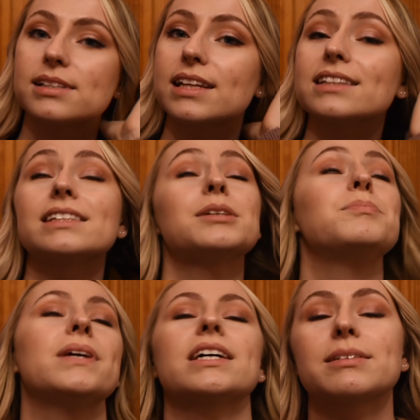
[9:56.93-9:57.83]
that's to
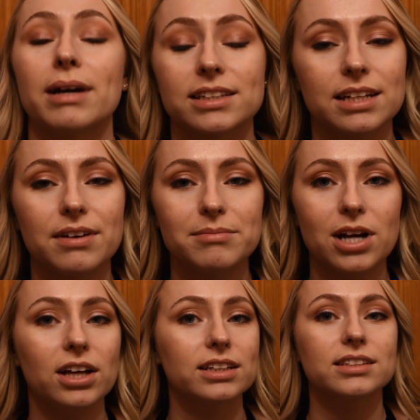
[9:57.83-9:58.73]
be expected if I'm
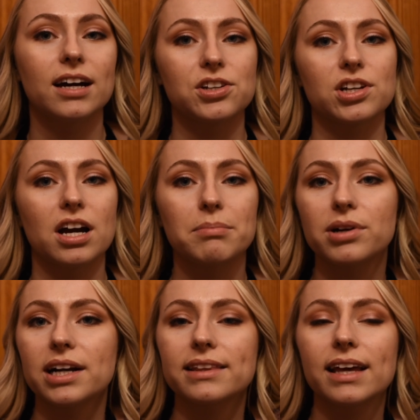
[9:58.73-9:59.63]
not like touching up
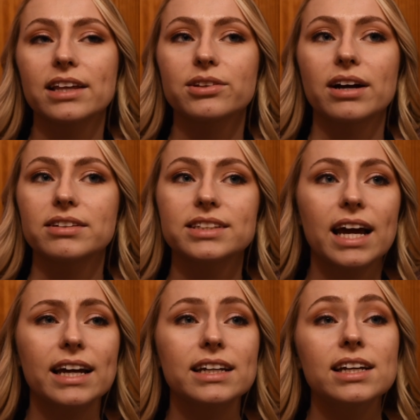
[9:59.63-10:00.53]
or anything throughout the
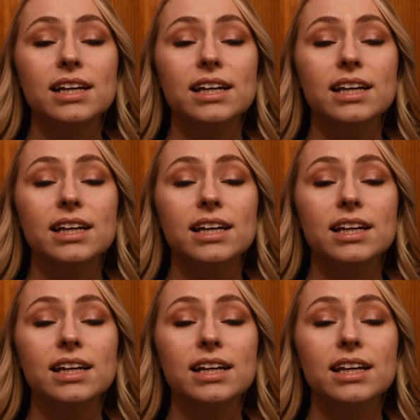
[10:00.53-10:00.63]
day,